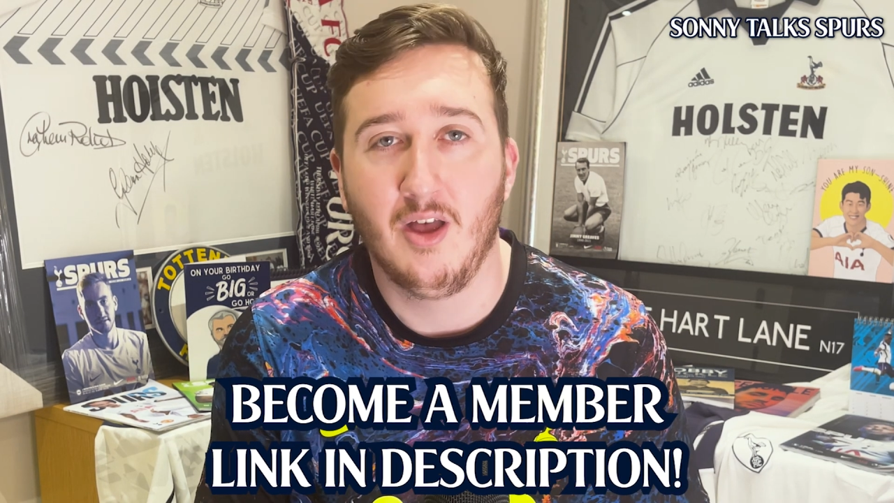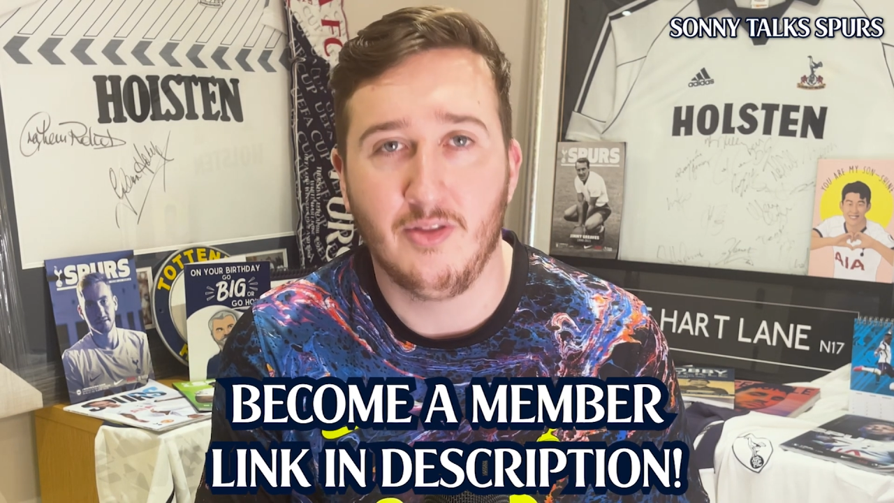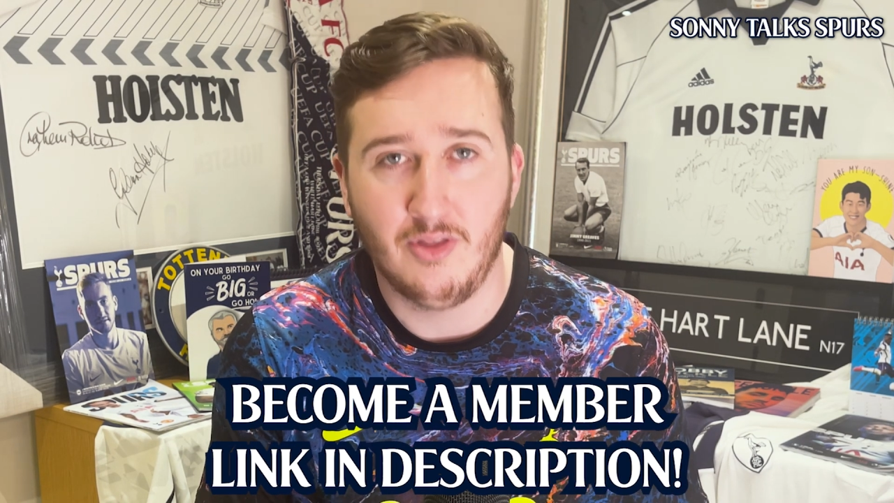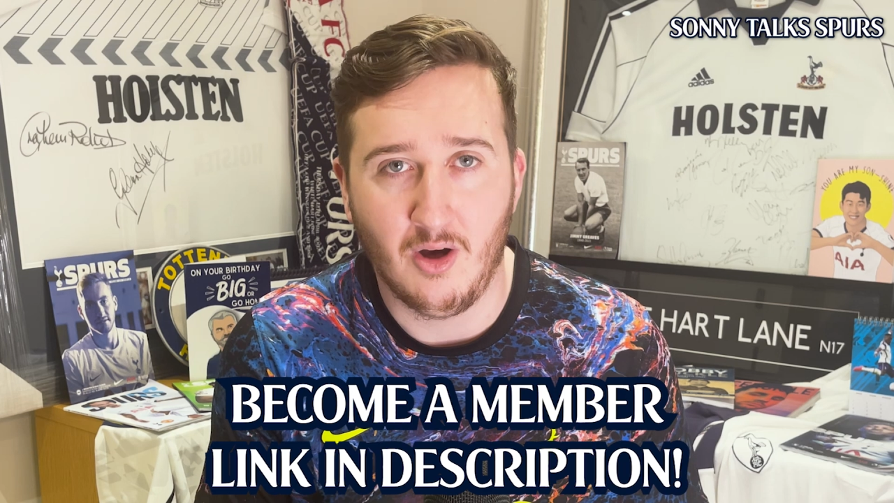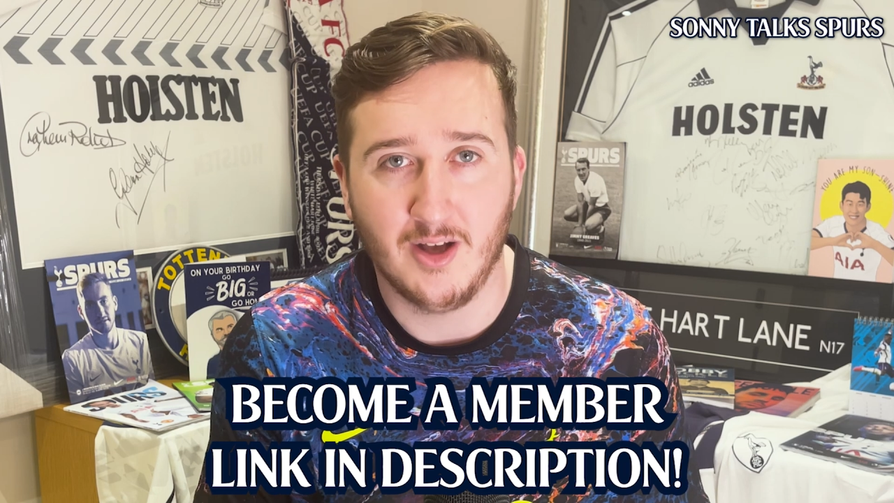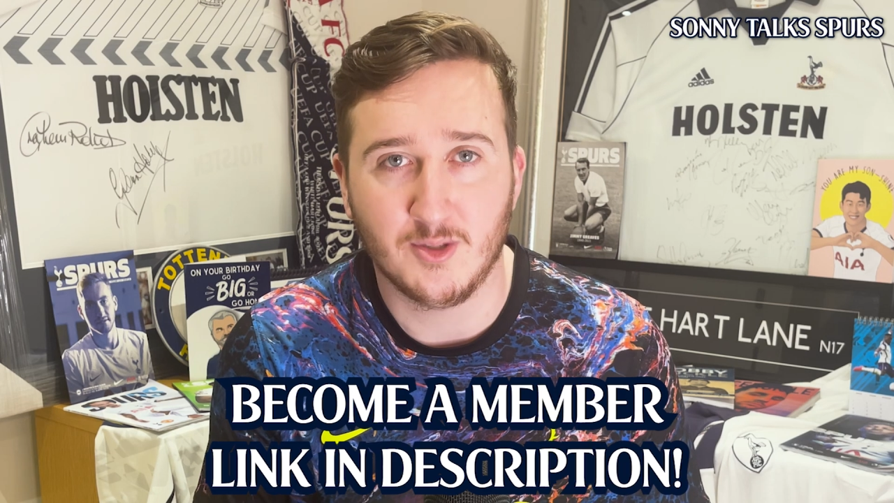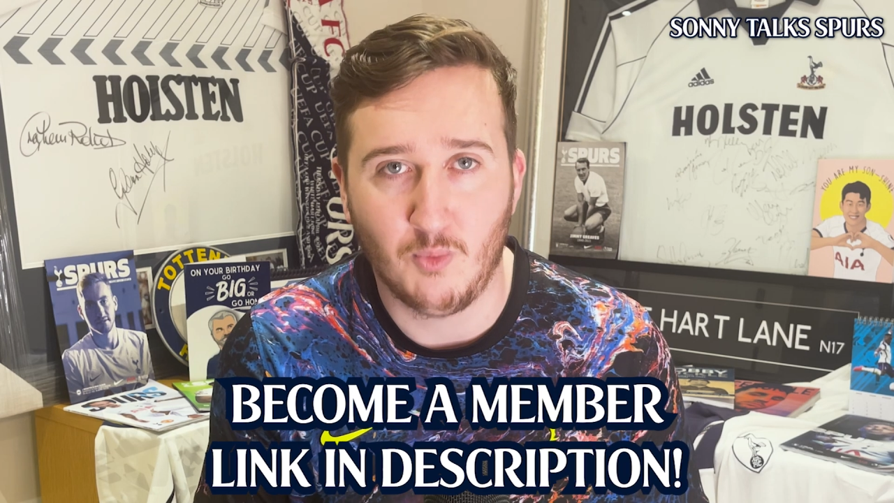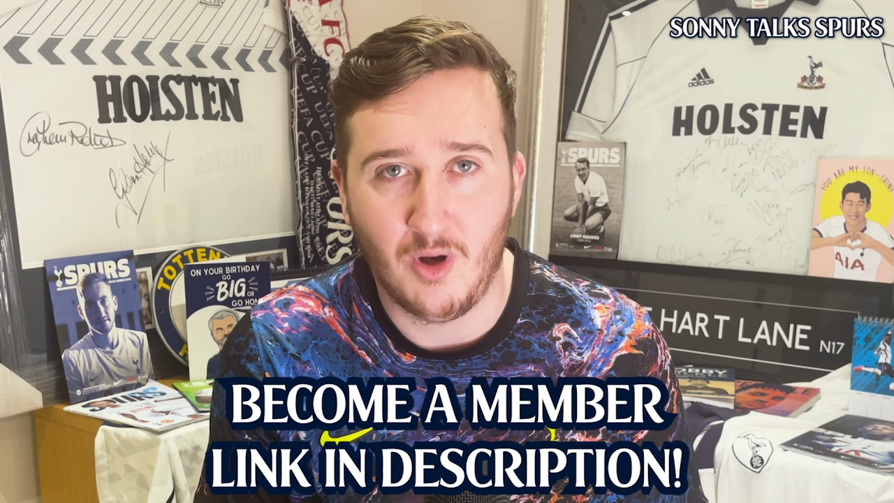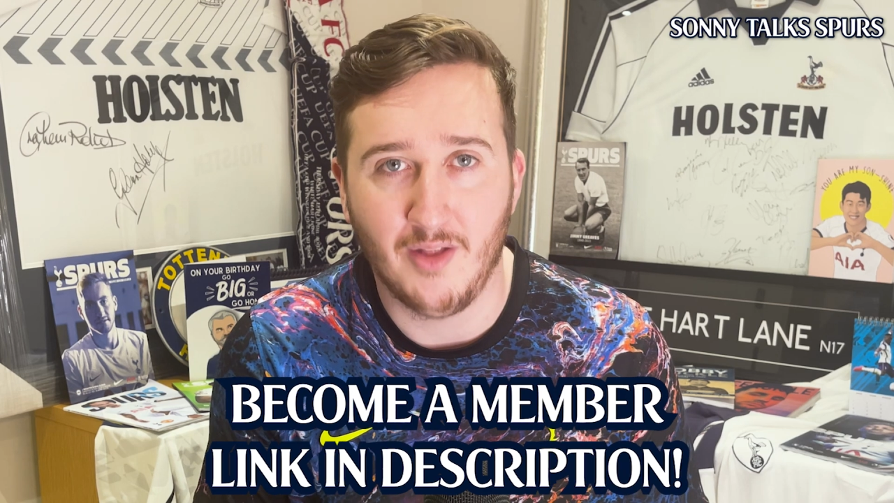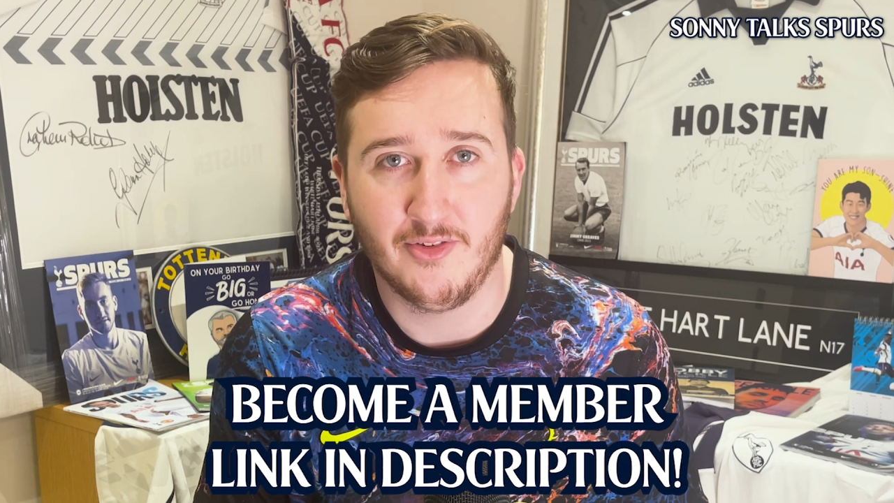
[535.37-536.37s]
Nice
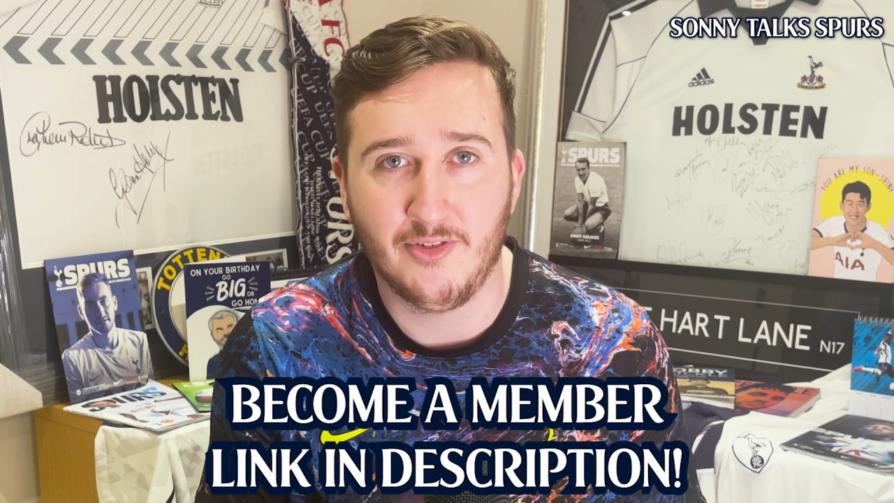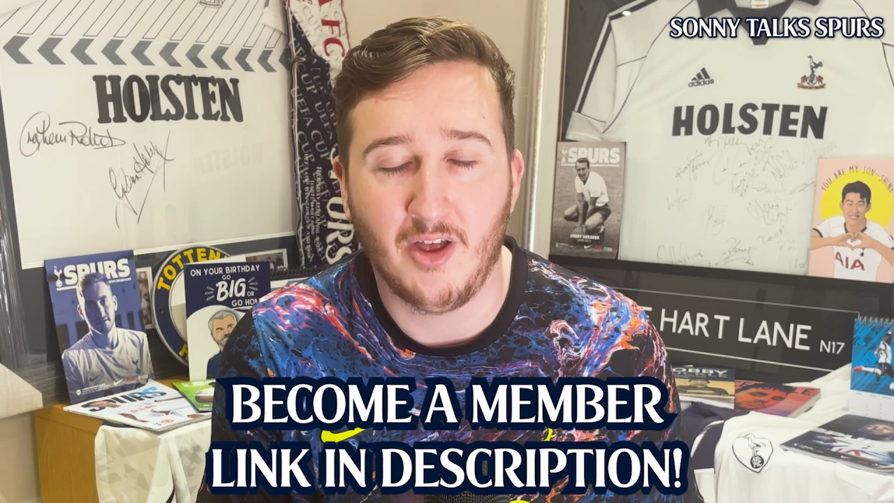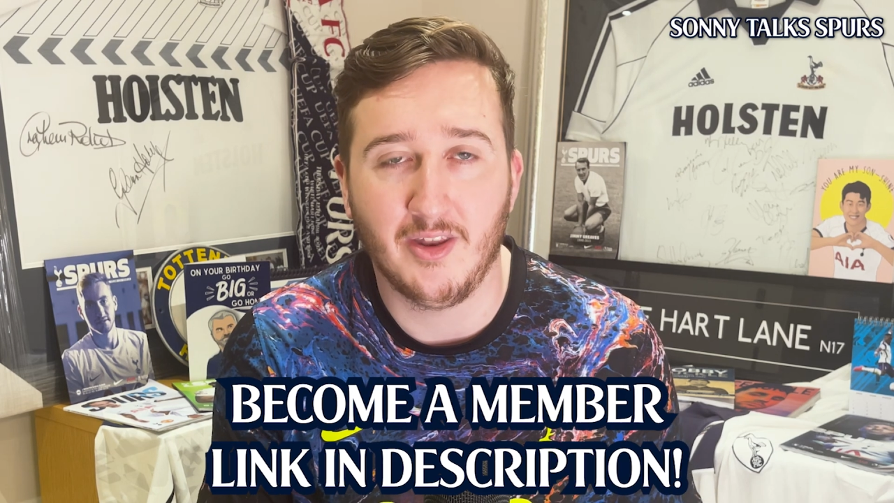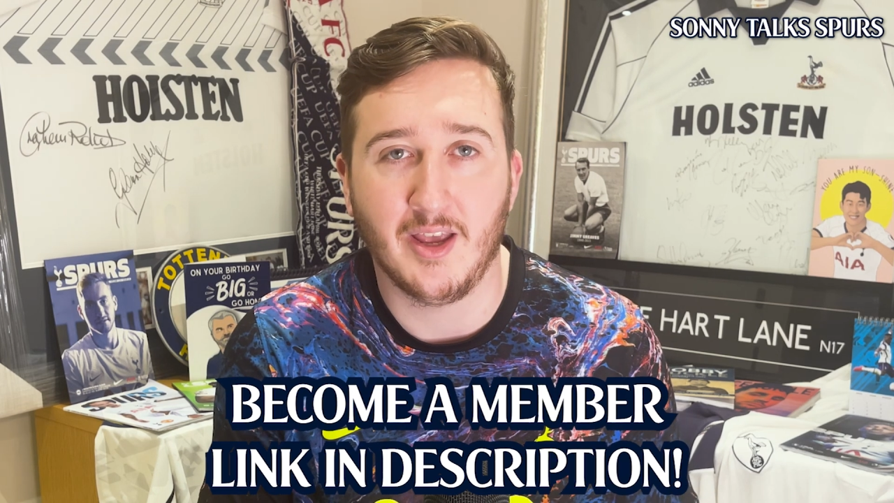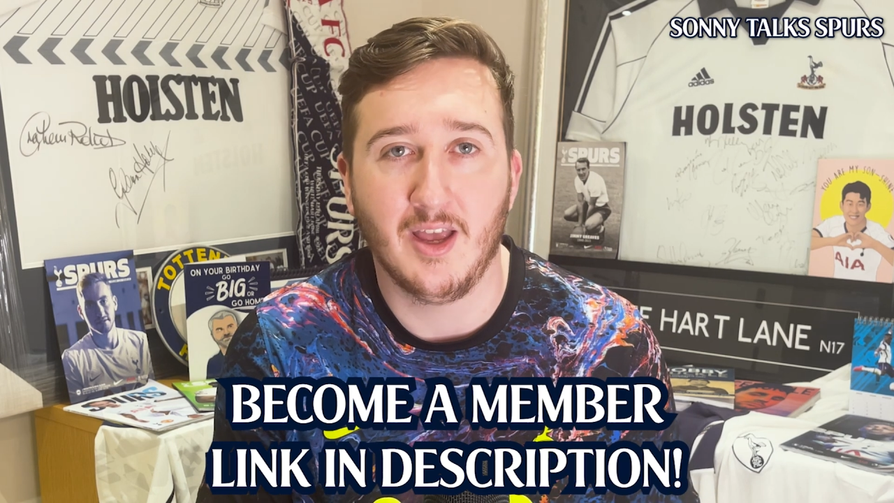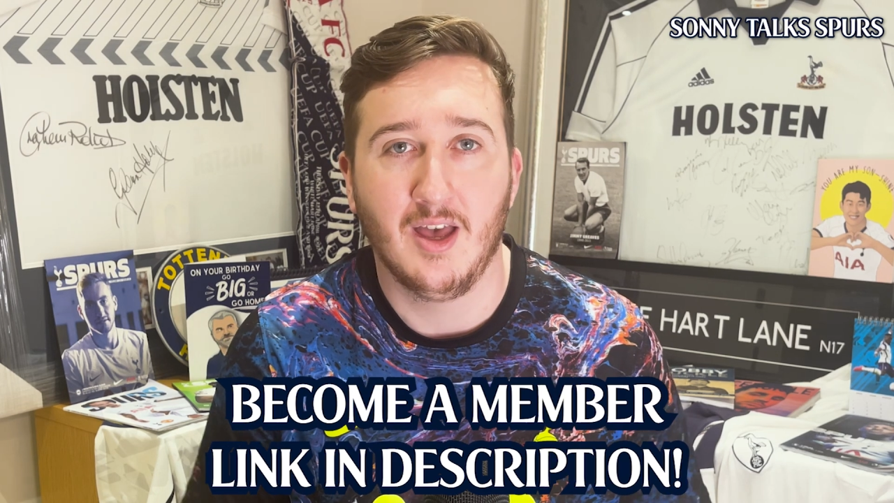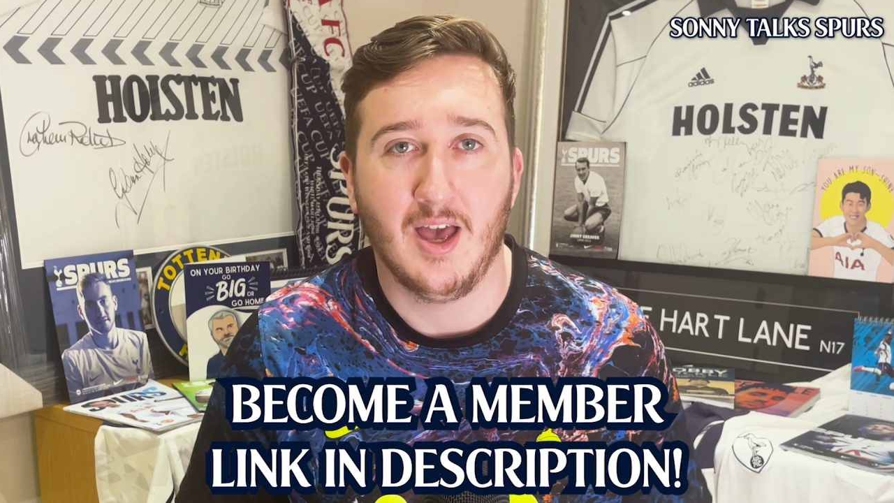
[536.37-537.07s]
One Sonny.